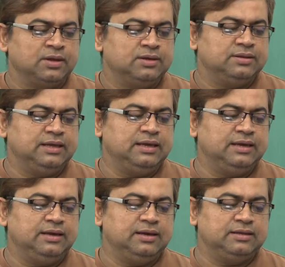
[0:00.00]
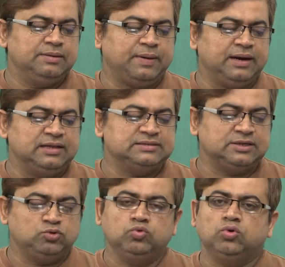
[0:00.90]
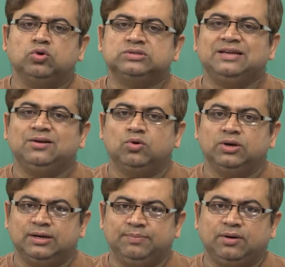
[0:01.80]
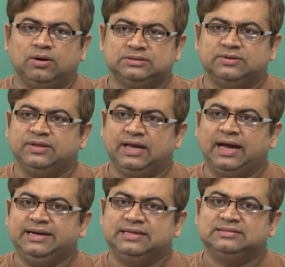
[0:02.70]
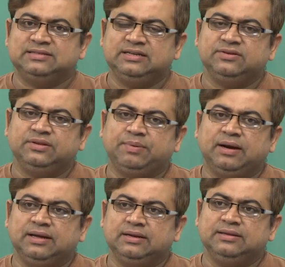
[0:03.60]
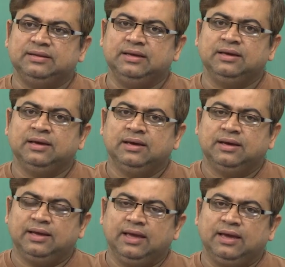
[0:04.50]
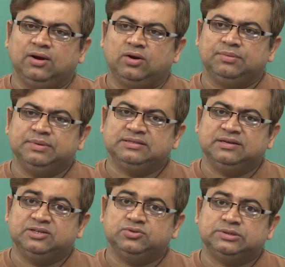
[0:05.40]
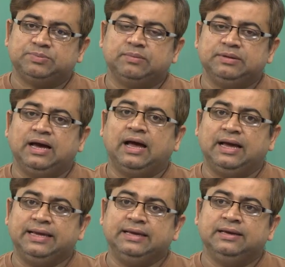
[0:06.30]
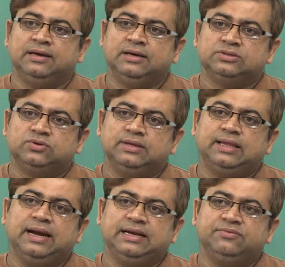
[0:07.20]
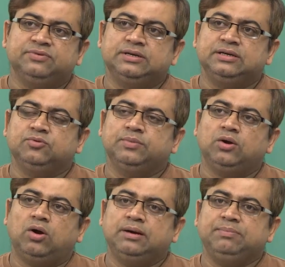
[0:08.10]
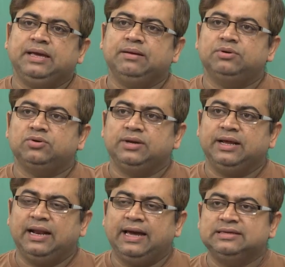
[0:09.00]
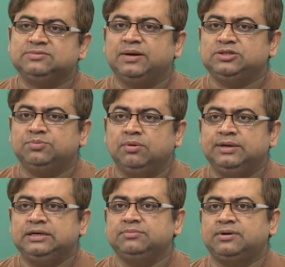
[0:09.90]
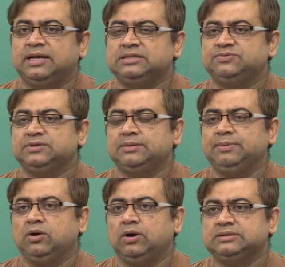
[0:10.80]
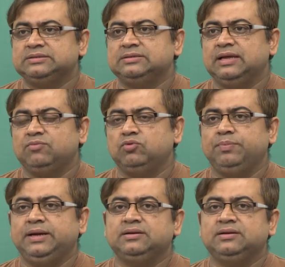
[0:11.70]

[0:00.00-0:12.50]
the, the particles are too closely loaded because of the high density of the particle in the air or the mixing ratio is probably high. So, in that event you may not be able to realize much momentum transfer because there would be